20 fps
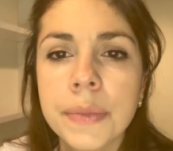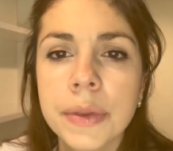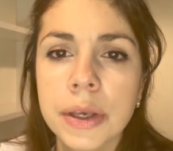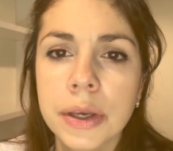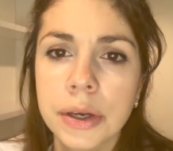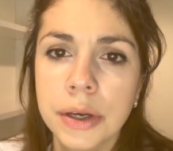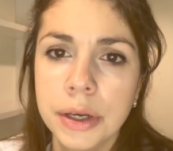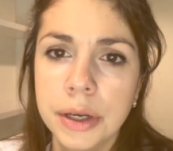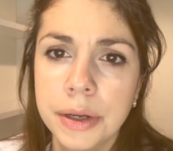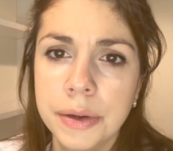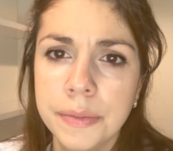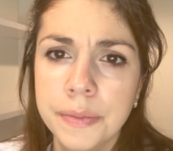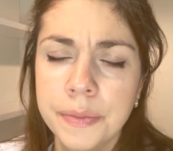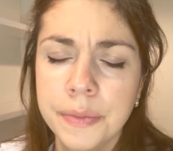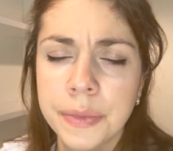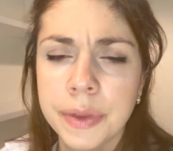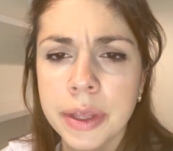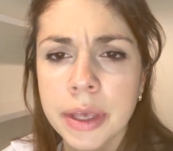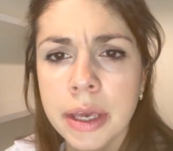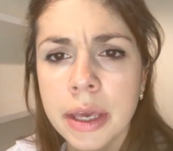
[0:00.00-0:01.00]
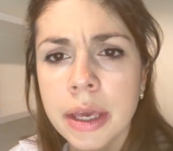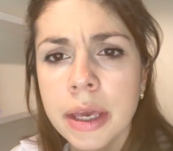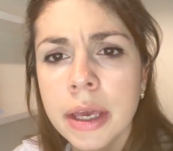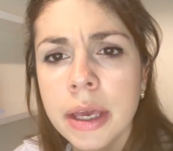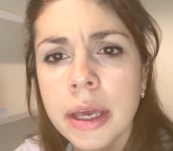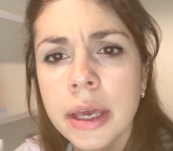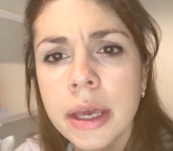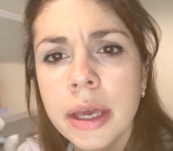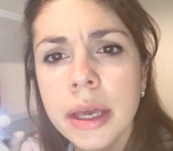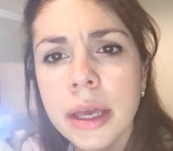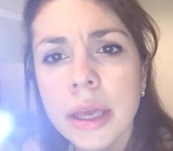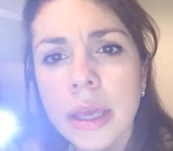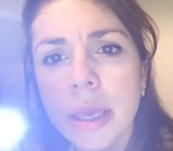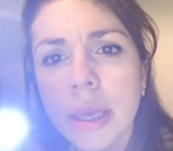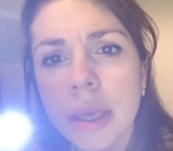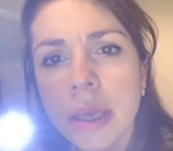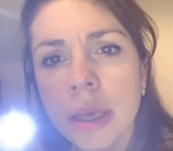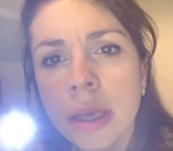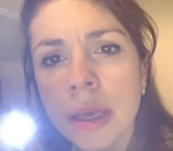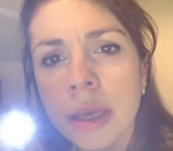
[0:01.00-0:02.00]
Good.
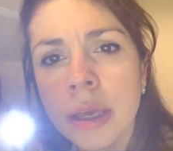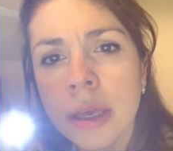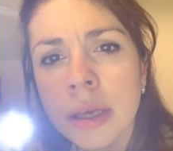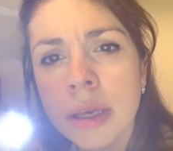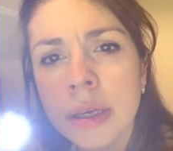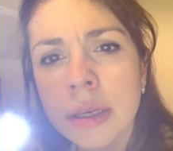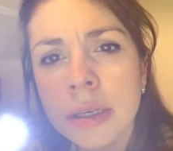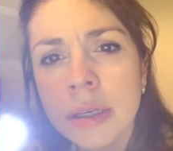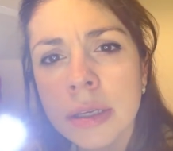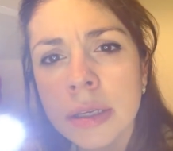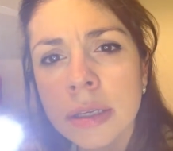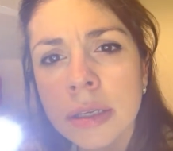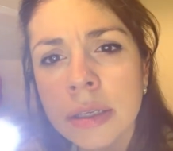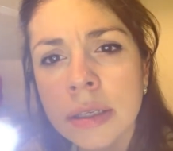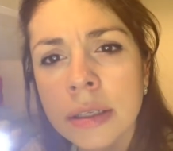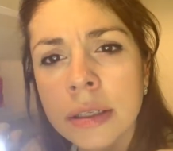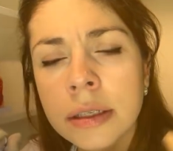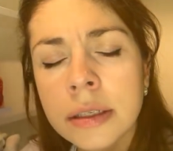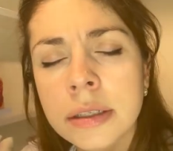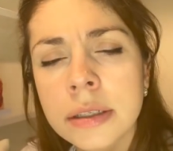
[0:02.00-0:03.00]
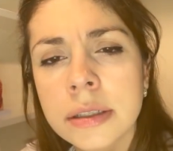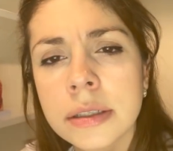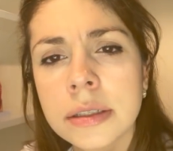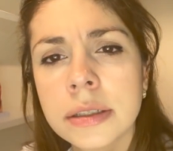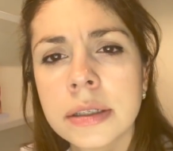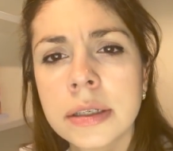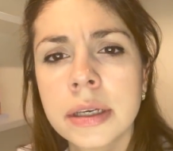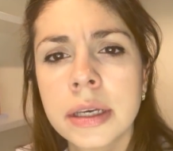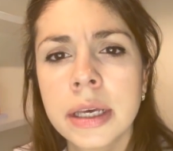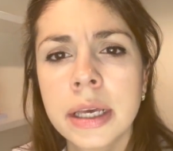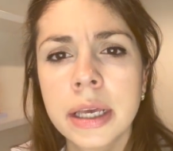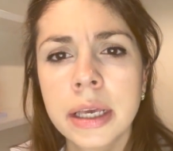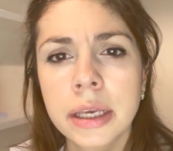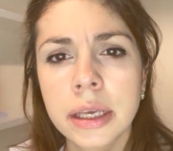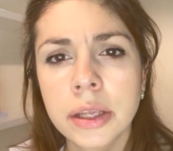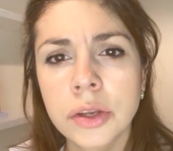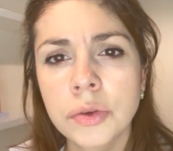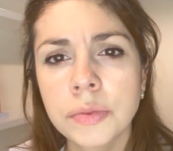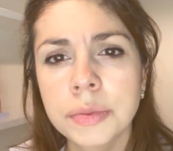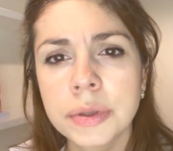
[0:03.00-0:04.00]
And
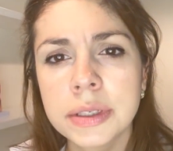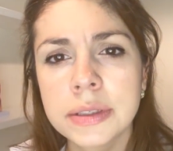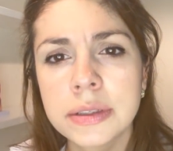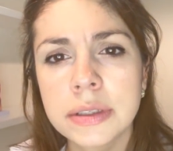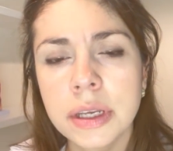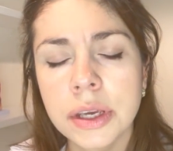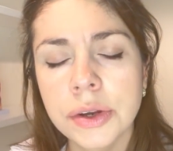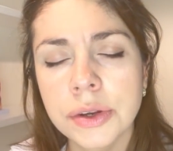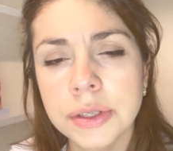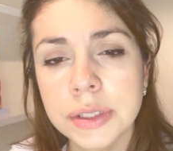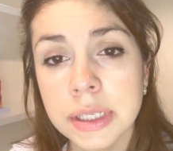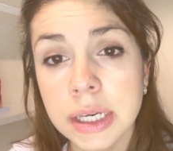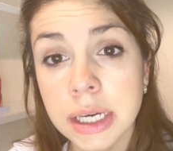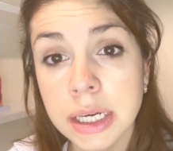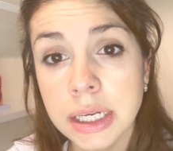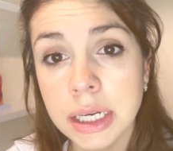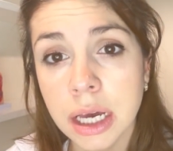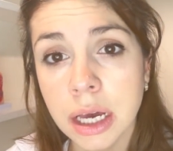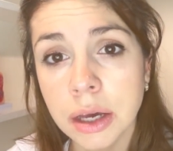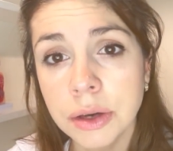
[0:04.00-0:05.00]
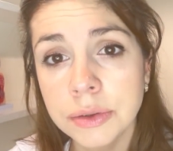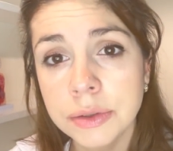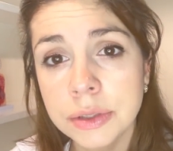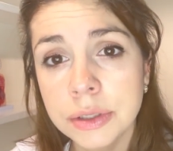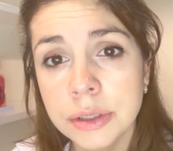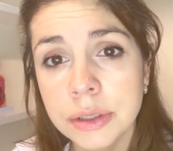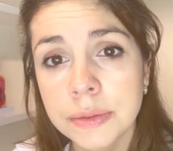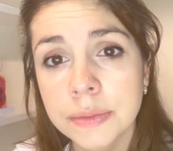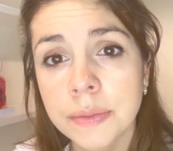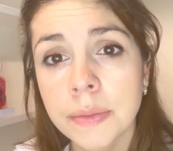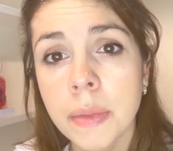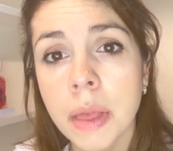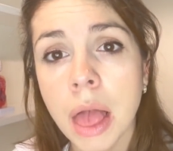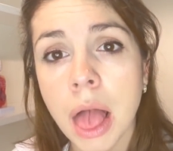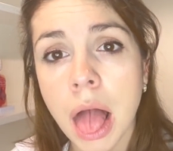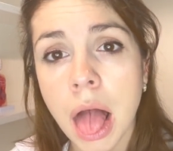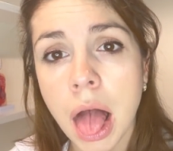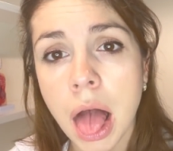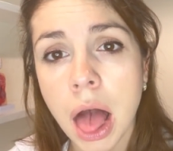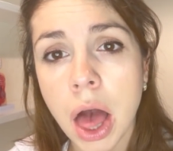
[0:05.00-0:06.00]
can you please stick your tongue out?
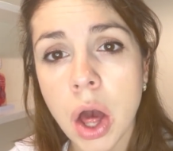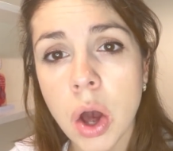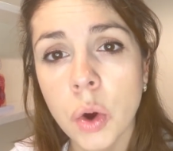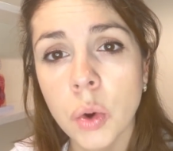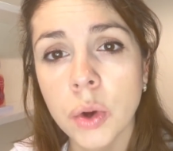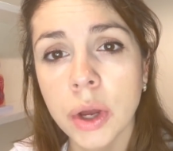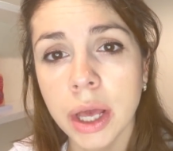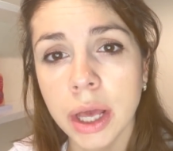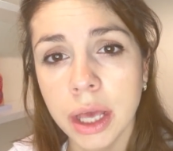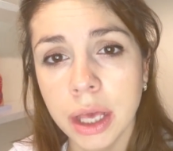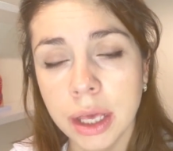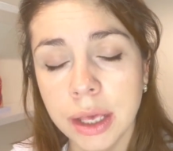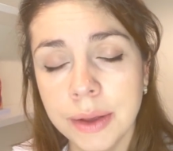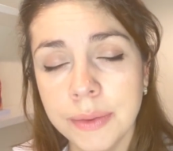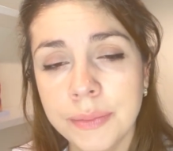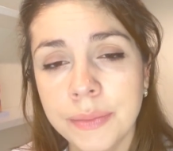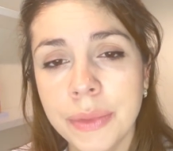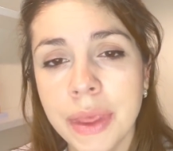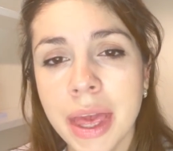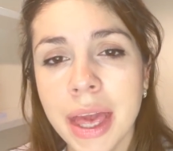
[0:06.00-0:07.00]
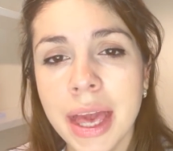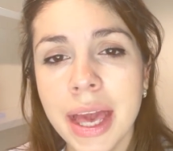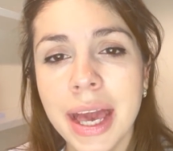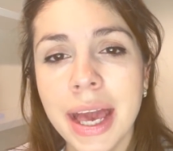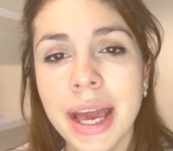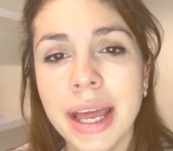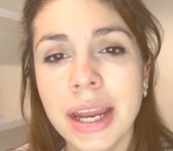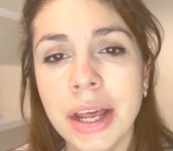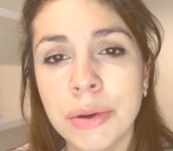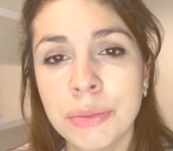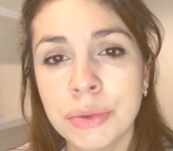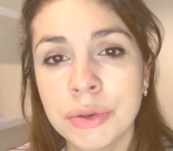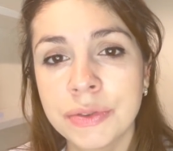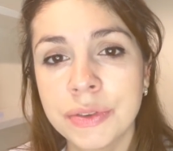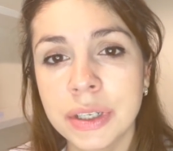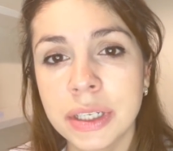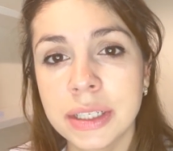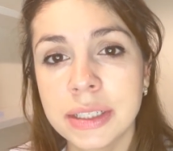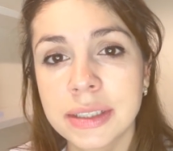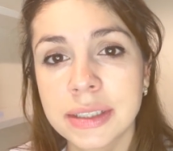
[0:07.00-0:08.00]
Okay. And now move
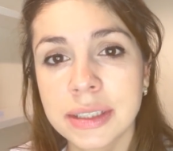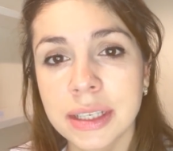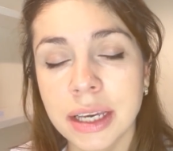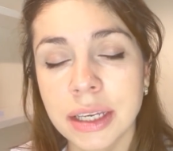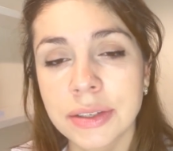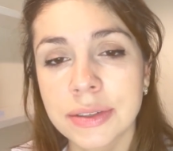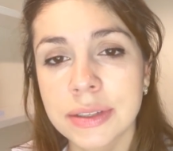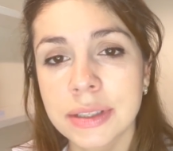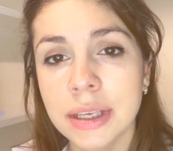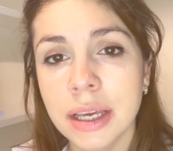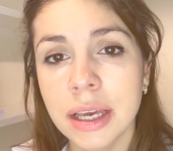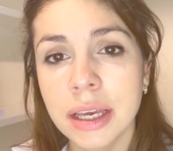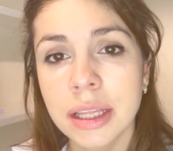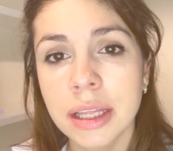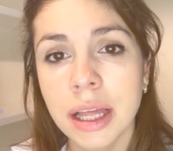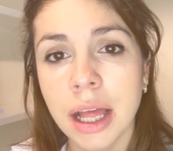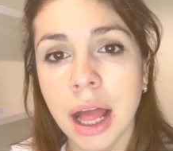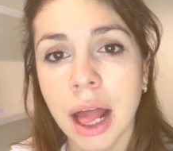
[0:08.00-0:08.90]
it side to side.